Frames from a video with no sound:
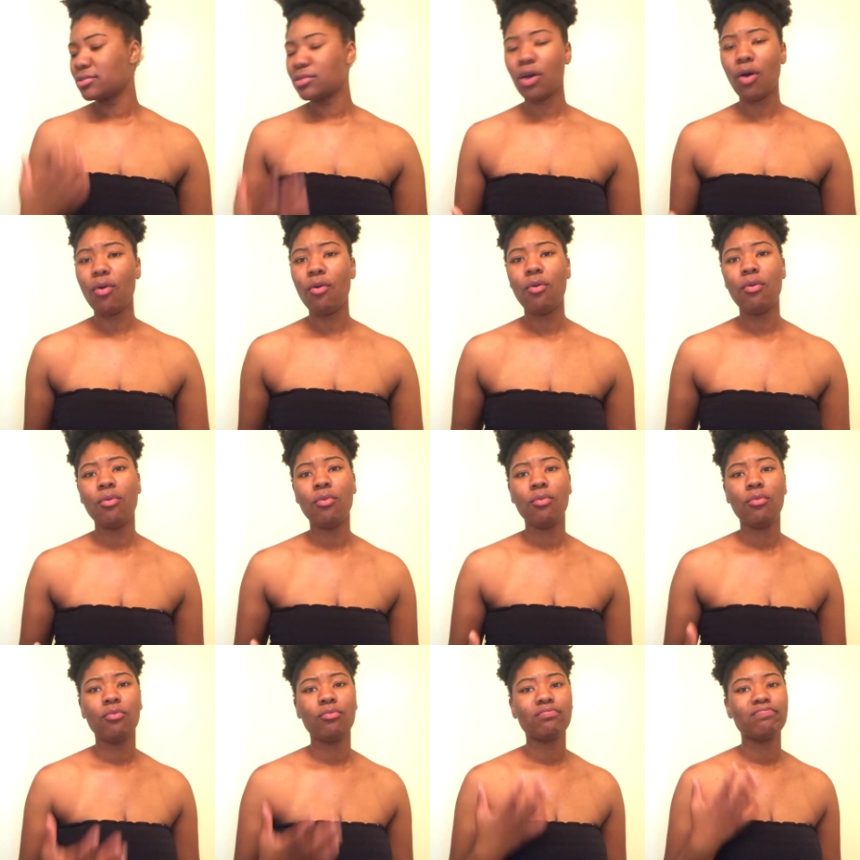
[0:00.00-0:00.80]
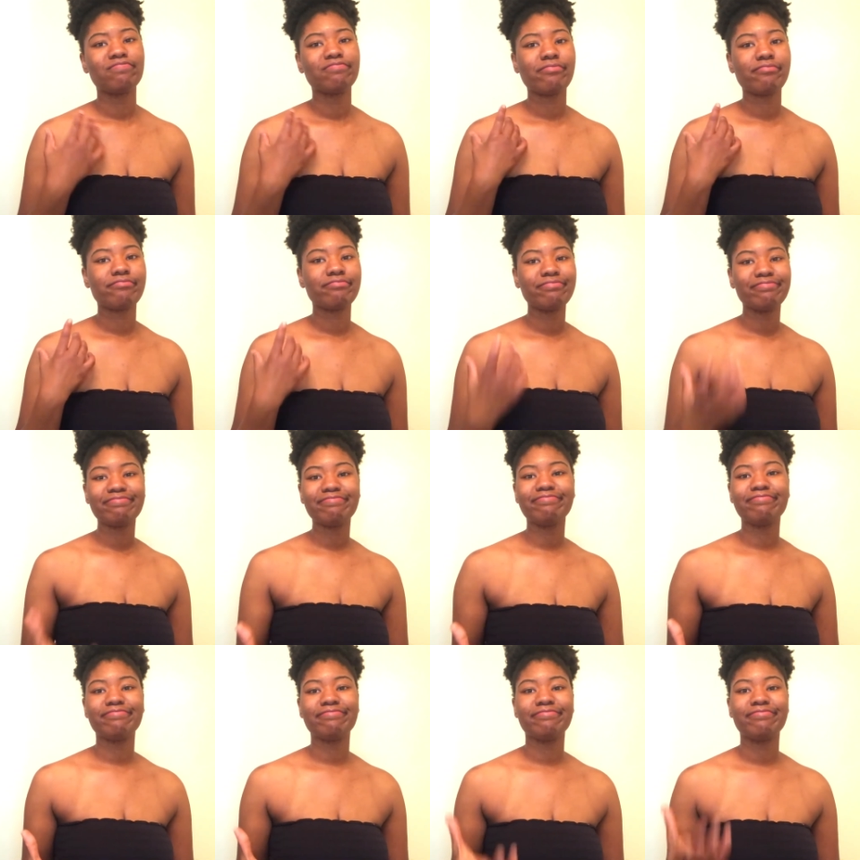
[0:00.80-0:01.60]
So
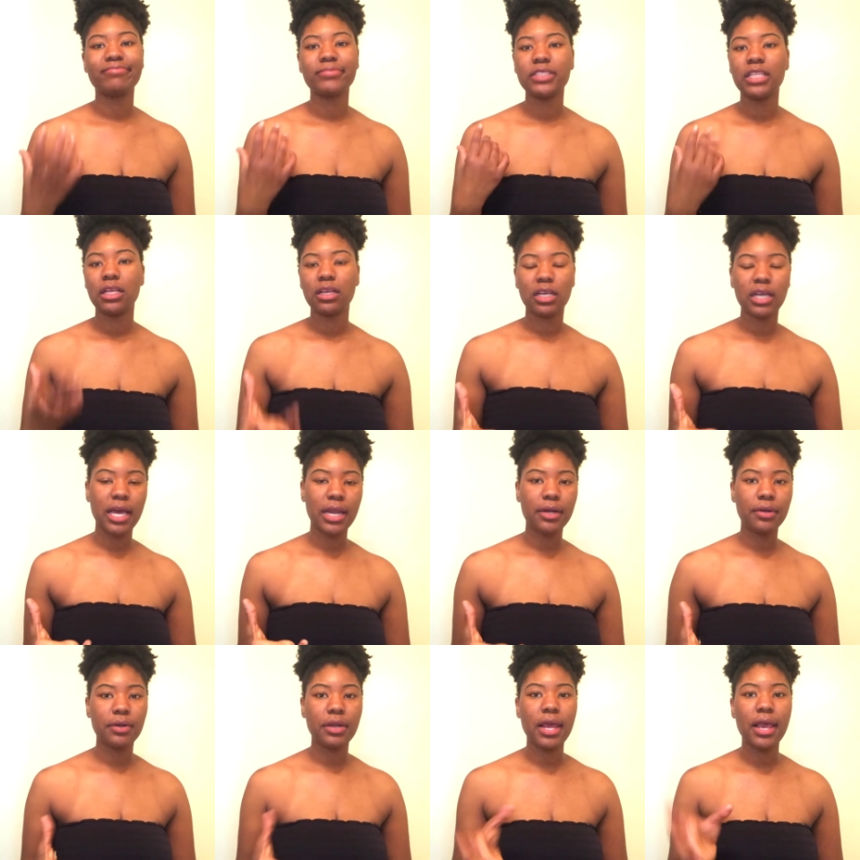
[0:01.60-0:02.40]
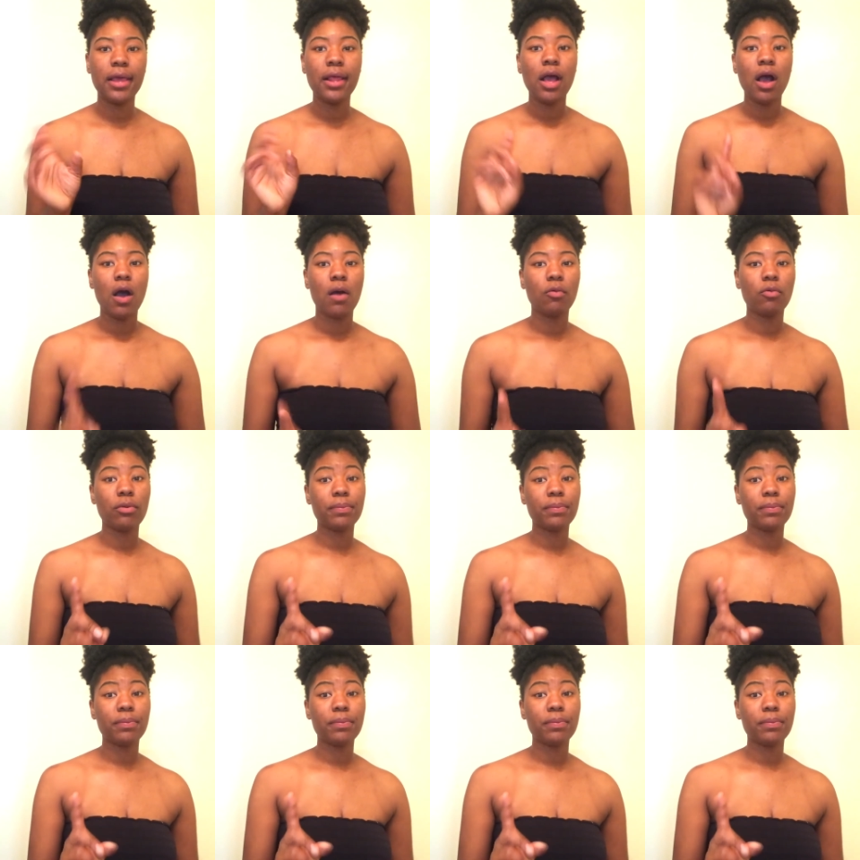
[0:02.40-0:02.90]
gotta do that.